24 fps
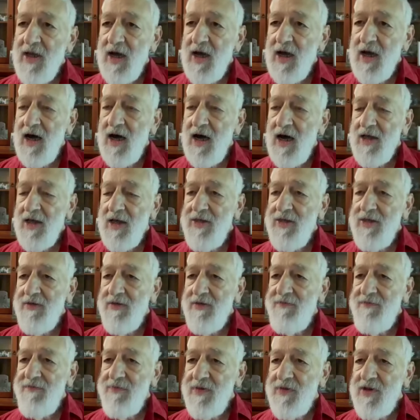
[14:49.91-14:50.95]

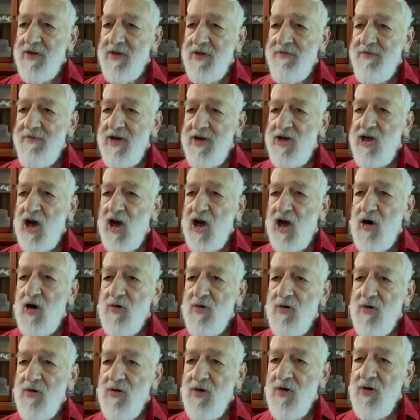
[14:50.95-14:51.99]
the
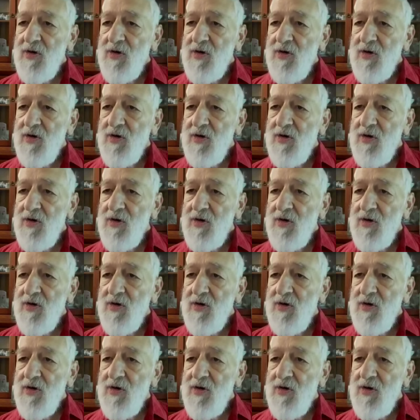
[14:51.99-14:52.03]
video